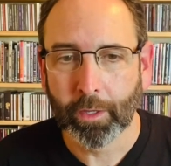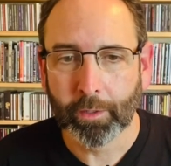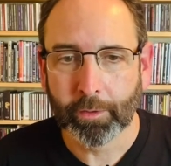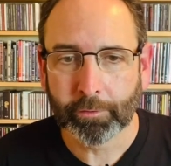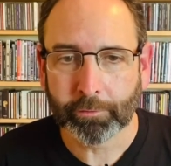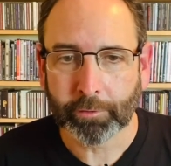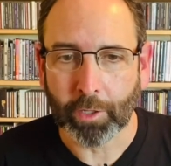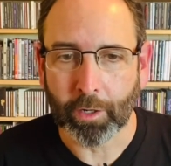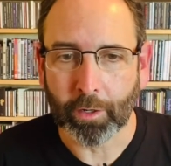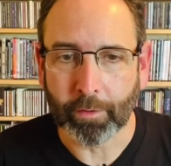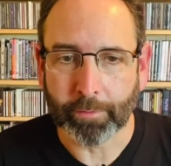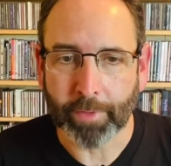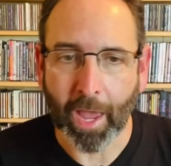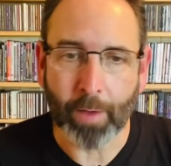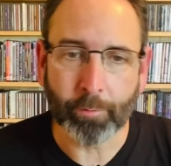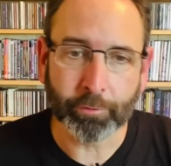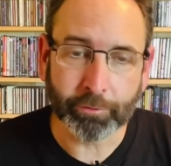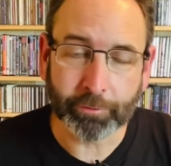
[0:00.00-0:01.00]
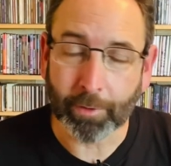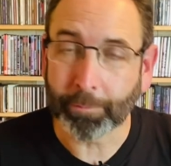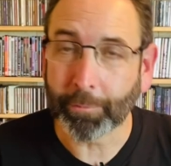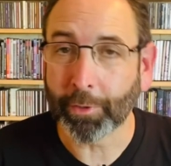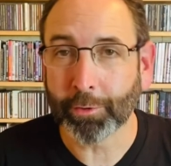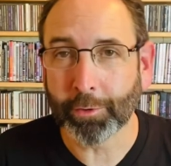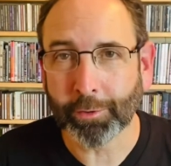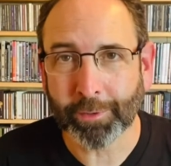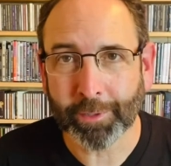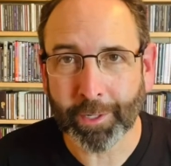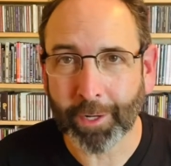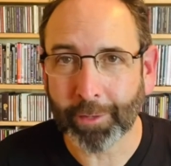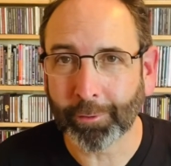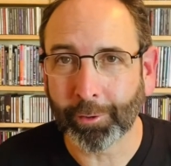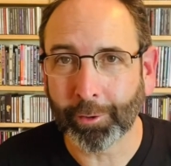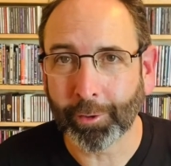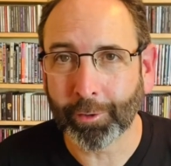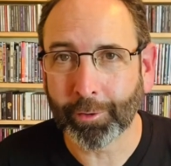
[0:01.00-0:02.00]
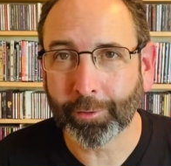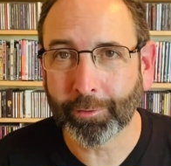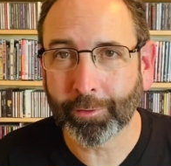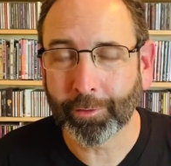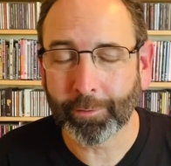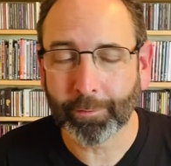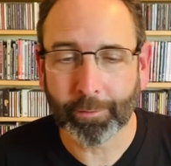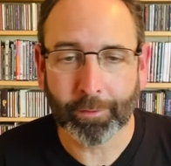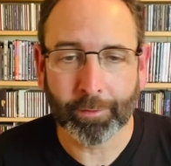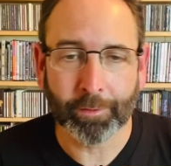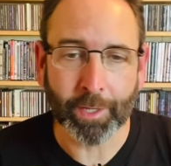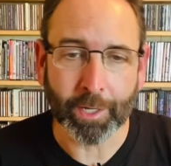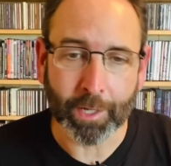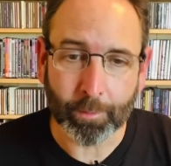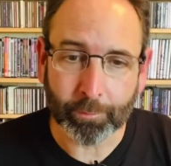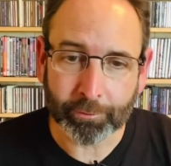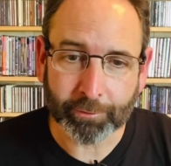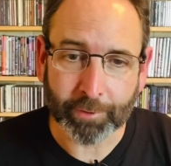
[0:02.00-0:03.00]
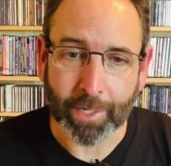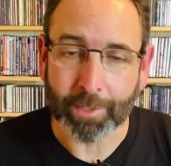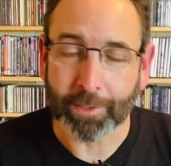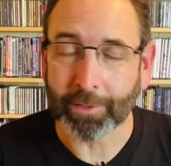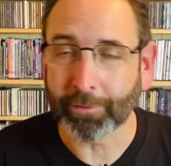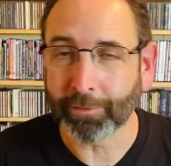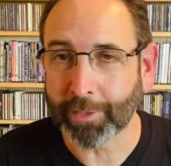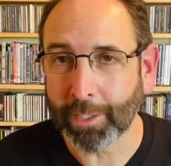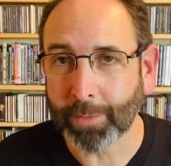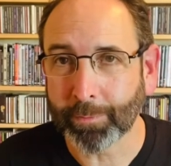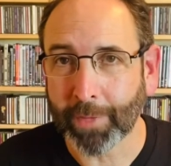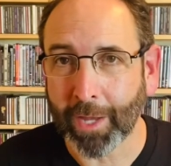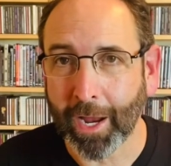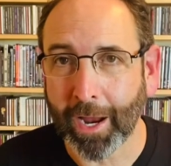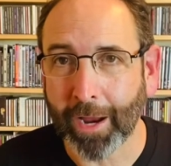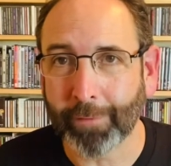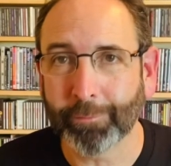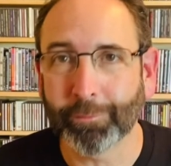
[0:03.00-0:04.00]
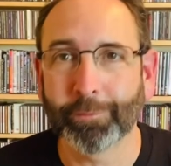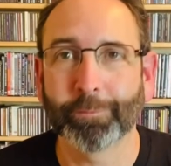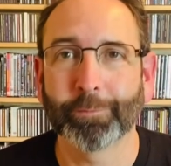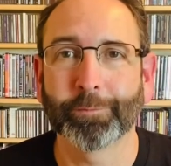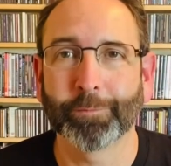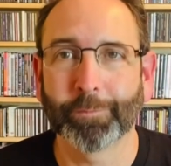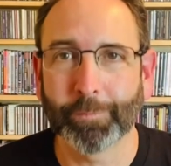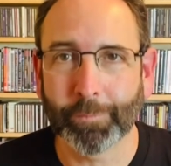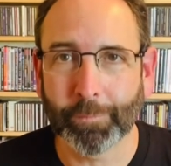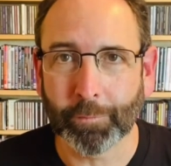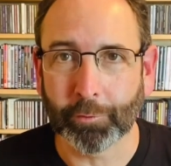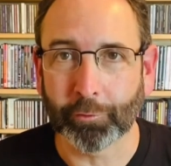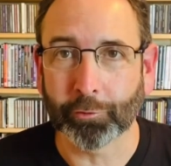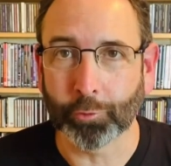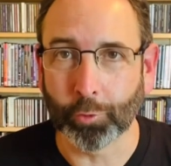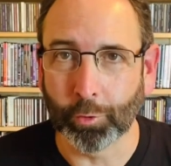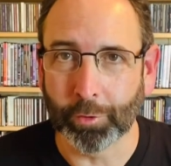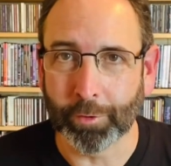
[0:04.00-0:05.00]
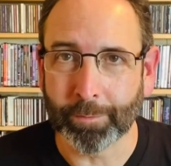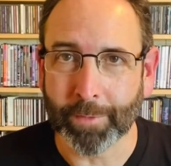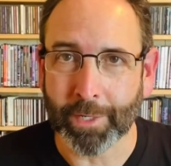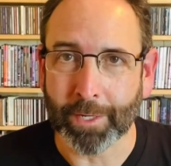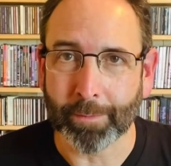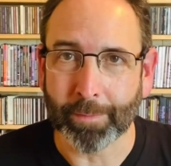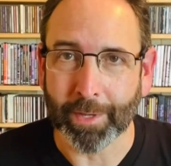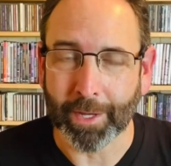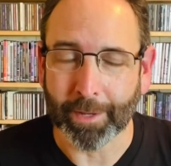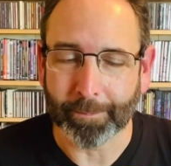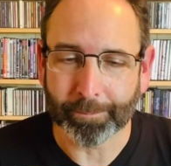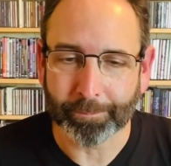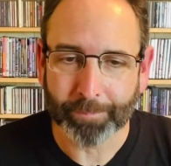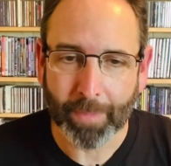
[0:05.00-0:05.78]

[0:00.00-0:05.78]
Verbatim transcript: So that was something new that I learned. Like I was saying, these deep dives are schooling me a bit.